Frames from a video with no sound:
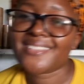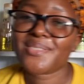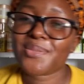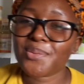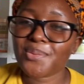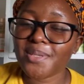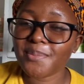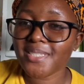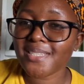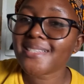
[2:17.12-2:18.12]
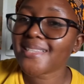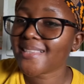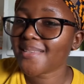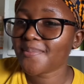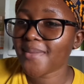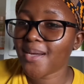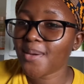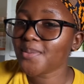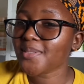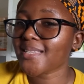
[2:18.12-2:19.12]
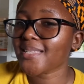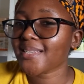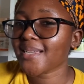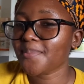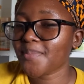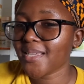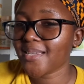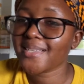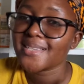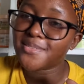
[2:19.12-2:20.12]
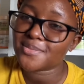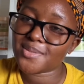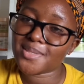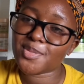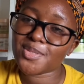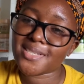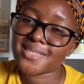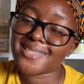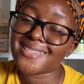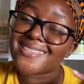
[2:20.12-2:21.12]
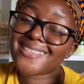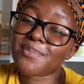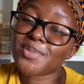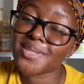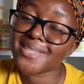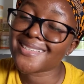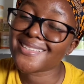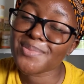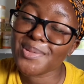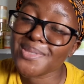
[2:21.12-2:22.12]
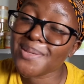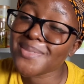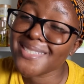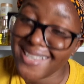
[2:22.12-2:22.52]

so let me just take them out and then come here, give you the most exciting. I'm talking like this because I'm